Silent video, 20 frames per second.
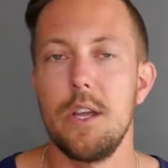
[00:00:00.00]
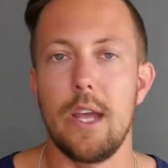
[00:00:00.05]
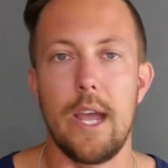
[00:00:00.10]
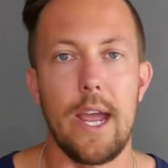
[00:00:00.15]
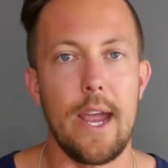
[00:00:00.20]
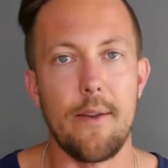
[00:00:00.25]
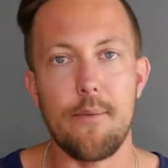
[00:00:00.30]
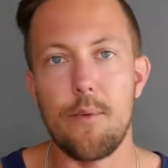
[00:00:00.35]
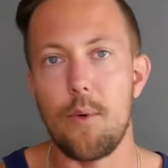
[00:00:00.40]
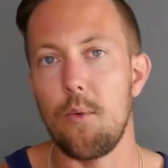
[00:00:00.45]

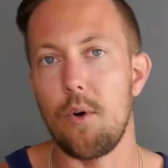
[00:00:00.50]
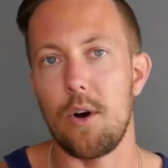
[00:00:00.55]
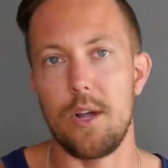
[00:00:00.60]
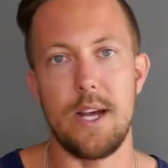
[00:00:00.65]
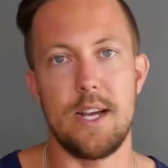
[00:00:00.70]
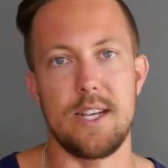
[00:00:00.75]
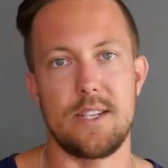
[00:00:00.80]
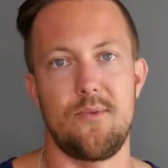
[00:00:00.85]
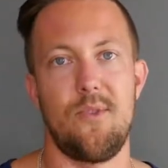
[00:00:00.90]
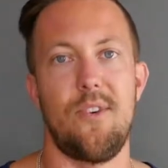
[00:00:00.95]
Everyone
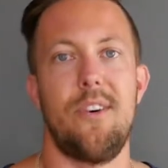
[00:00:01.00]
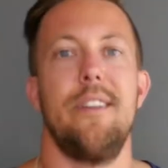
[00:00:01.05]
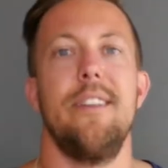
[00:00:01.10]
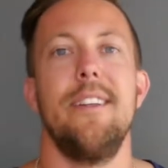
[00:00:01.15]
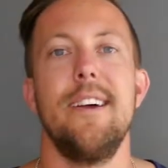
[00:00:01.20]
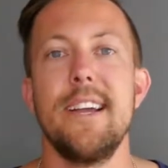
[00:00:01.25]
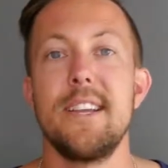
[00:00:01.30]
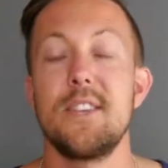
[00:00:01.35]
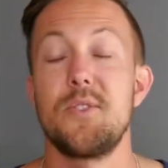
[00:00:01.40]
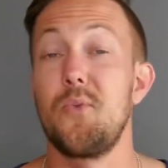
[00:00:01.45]
has one.
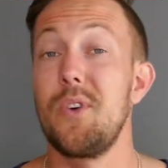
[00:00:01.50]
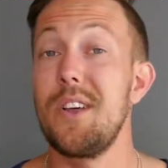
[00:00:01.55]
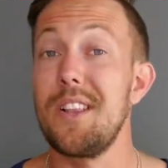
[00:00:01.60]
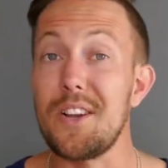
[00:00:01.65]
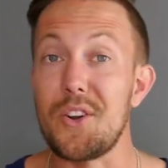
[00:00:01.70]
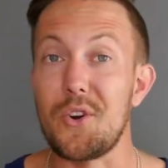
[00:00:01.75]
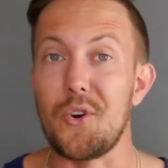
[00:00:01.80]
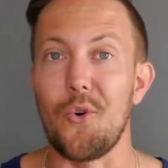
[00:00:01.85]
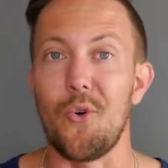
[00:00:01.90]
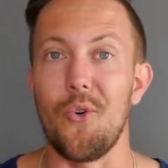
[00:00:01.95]
It's
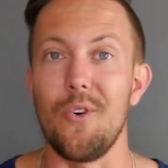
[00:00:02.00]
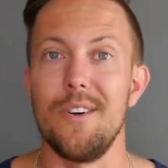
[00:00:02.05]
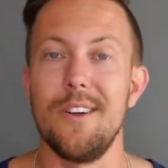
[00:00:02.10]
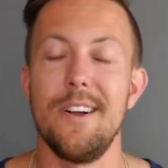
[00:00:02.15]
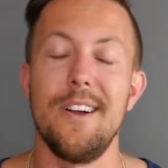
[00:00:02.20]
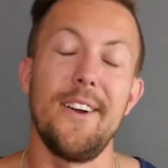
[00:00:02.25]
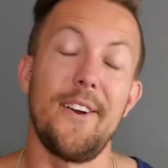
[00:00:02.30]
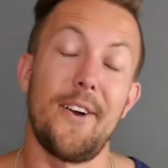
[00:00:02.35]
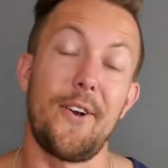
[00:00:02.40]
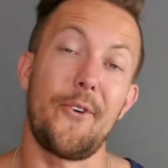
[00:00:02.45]
really cool.
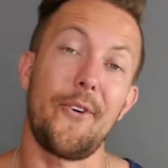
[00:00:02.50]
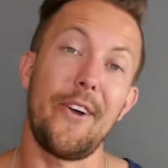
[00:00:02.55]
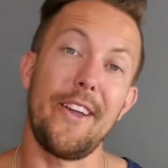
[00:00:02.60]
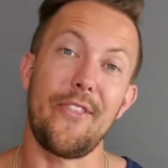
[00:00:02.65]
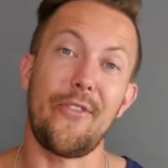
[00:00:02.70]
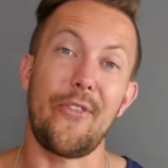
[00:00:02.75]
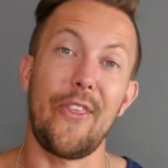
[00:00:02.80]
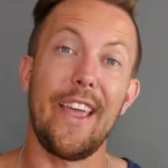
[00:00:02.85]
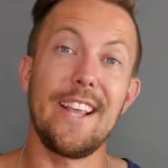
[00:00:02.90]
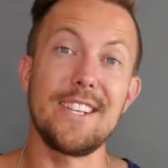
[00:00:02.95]
All
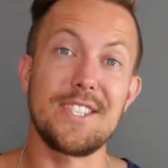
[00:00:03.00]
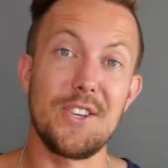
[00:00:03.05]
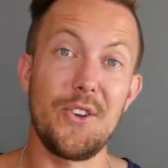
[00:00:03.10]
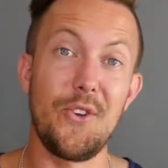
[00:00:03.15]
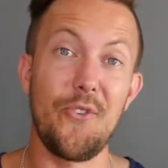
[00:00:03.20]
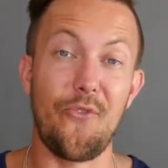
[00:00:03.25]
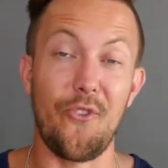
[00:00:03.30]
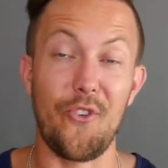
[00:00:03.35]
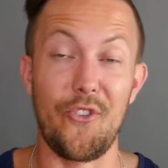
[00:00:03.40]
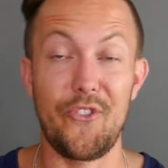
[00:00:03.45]
right, thanks
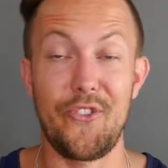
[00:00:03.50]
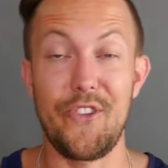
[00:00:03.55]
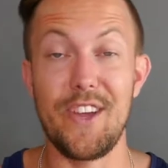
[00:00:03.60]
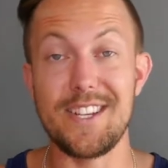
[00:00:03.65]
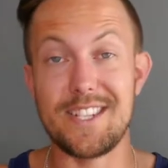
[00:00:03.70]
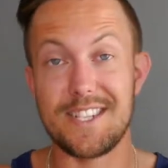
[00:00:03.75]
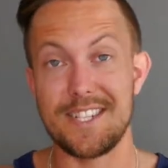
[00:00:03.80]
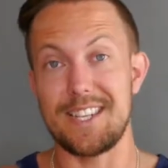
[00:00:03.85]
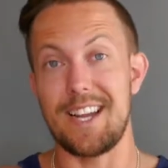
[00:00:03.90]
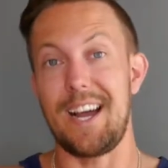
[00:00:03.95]
you for
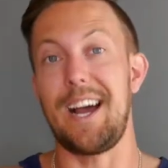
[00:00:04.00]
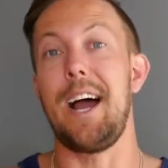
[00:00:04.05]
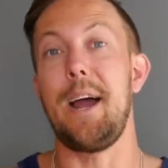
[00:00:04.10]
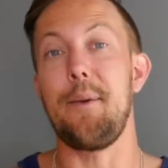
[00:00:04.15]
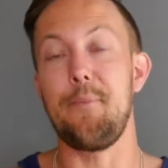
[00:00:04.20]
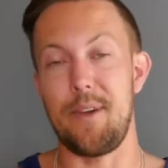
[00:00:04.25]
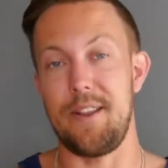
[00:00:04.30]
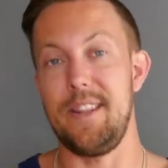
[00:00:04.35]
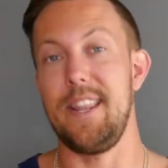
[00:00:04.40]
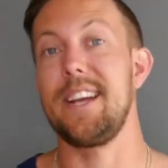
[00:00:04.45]
this
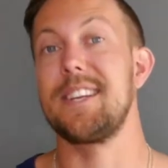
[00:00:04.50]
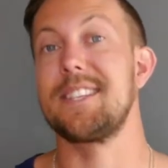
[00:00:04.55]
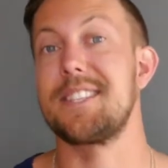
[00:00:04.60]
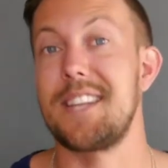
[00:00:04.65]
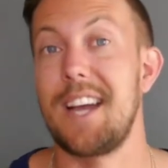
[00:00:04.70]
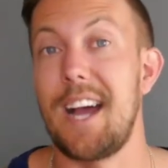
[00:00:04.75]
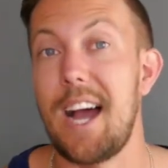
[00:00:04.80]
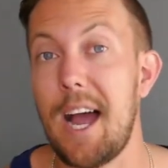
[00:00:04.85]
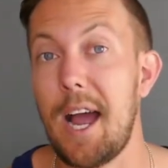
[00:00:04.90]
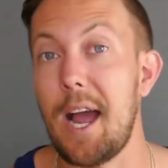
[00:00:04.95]
time. Next
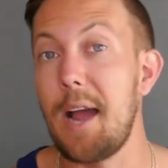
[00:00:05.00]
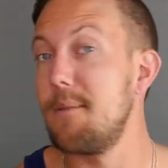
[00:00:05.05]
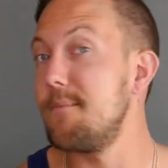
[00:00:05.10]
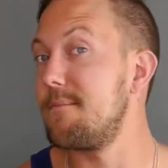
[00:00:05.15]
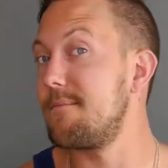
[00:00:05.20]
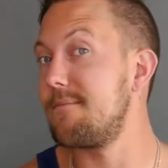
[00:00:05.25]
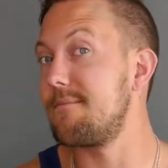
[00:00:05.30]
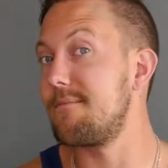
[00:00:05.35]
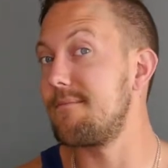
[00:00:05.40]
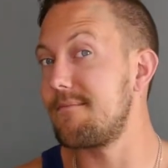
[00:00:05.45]

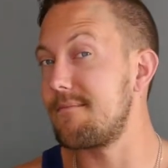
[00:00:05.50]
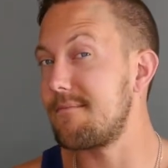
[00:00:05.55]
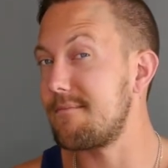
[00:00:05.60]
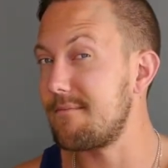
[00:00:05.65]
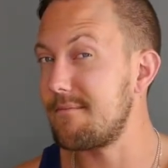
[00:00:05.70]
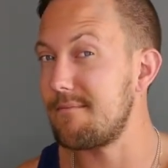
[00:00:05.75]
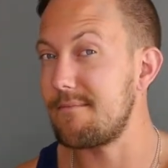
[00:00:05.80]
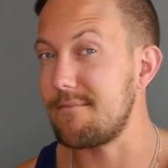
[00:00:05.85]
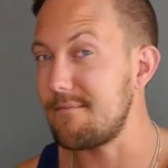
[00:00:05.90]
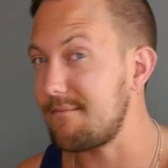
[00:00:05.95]
time,
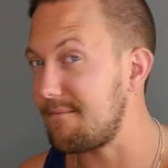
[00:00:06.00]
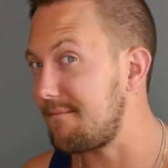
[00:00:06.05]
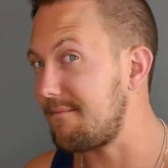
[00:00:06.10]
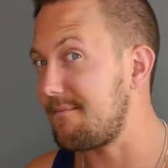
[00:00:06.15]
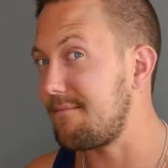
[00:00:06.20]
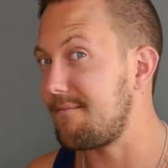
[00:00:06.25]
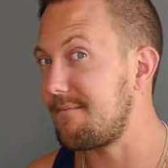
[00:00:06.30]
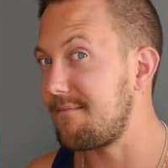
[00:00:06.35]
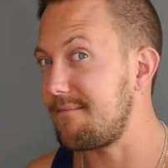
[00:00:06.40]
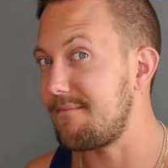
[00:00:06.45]

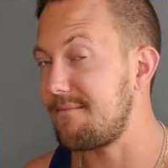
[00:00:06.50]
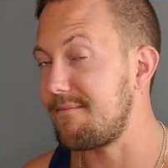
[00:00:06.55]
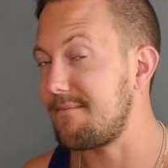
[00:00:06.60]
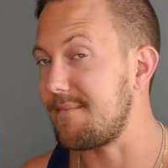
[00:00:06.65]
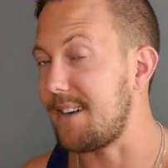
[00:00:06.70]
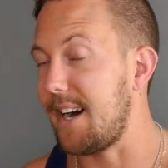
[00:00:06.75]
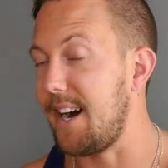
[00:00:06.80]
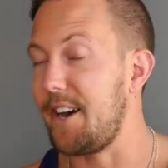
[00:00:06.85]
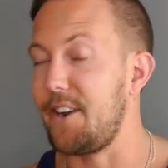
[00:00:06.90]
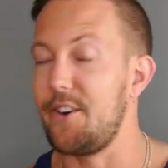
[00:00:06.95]

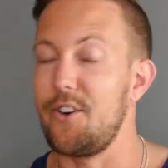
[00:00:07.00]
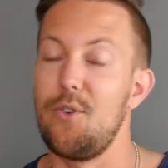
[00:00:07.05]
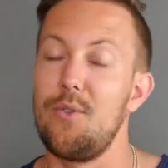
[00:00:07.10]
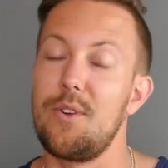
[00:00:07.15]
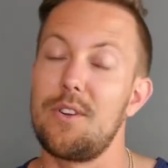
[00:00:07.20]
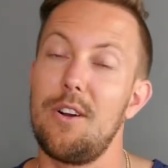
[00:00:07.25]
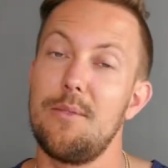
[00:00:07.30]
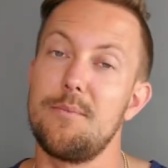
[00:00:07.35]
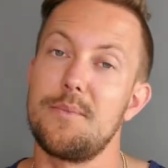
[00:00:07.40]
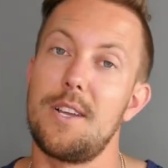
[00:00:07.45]
I don't know
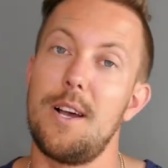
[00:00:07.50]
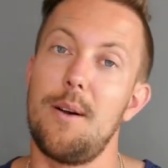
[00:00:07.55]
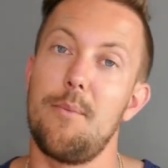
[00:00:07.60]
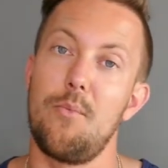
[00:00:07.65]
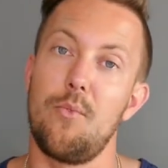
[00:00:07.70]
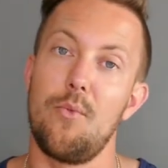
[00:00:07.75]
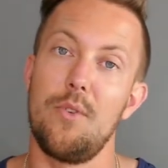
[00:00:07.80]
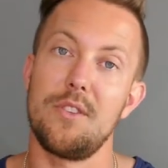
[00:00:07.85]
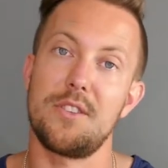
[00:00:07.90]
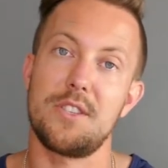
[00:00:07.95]
what comes
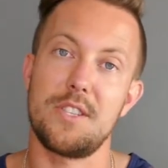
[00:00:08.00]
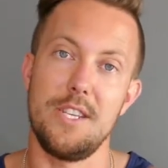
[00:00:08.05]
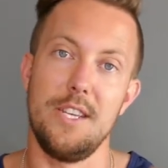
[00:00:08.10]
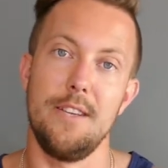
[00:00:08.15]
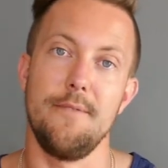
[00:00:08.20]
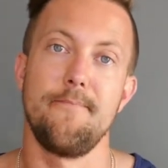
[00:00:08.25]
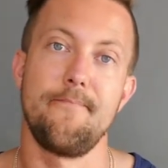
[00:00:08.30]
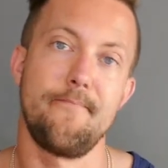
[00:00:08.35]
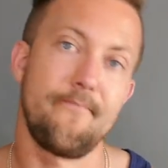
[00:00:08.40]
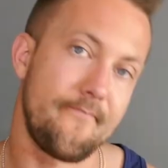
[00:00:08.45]
up. We'll
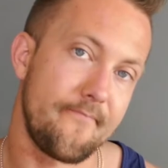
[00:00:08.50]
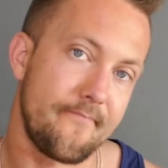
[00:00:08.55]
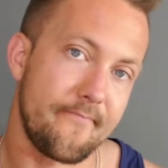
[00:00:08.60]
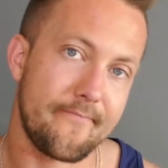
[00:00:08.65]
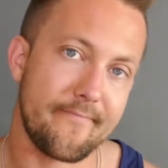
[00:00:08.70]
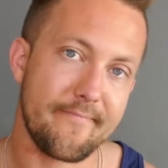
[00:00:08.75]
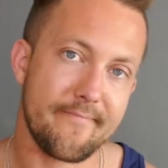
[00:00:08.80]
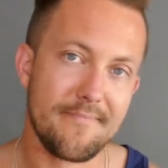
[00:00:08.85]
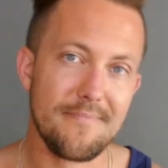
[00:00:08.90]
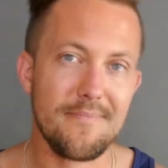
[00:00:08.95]
see.
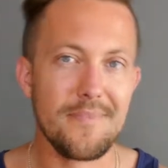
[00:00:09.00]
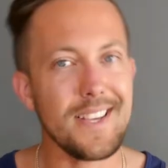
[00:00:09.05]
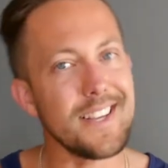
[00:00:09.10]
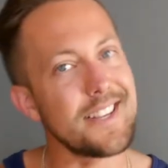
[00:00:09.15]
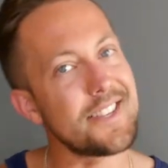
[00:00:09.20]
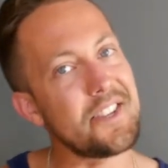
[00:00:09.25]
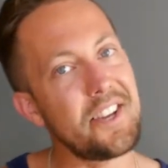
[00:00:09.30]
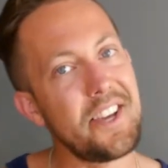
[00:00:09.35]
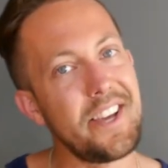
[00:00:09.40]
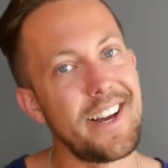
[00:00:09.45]

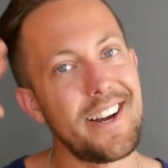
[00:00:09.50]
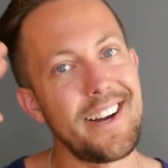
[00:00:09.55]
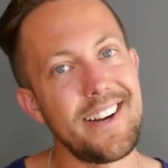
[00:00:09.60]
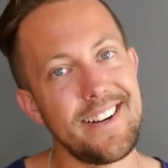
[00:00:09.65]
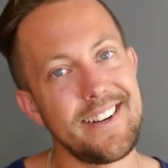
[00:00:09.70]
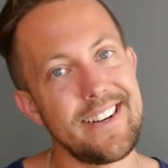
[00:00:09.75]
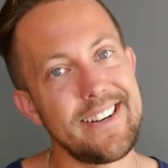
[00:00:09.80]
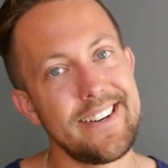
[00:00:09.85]
See ya.